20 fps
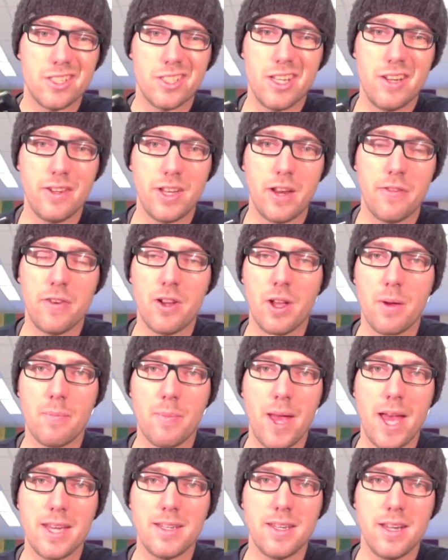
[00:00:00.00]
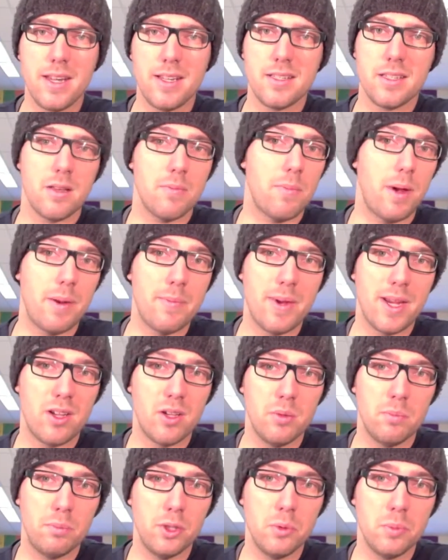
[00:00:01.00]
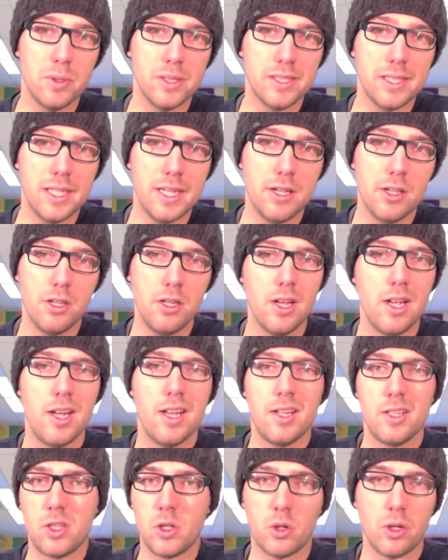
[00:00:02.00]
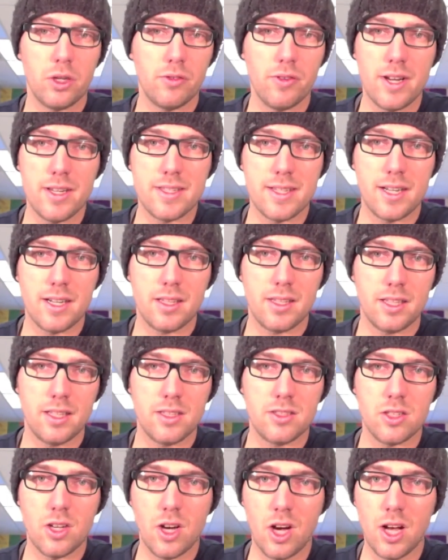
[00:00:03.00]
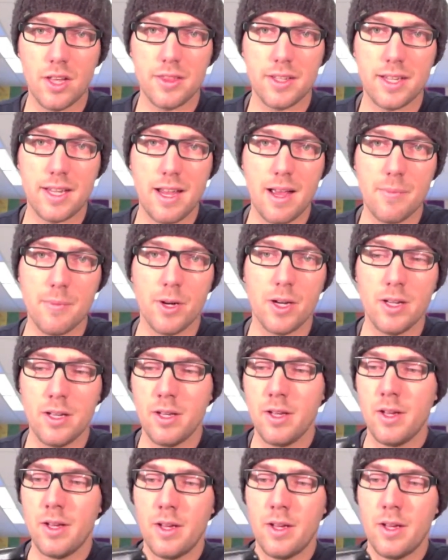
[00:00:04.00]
leave it. If you got bad takes, it might make good bloopers later. Don't erase anything that's on the camera.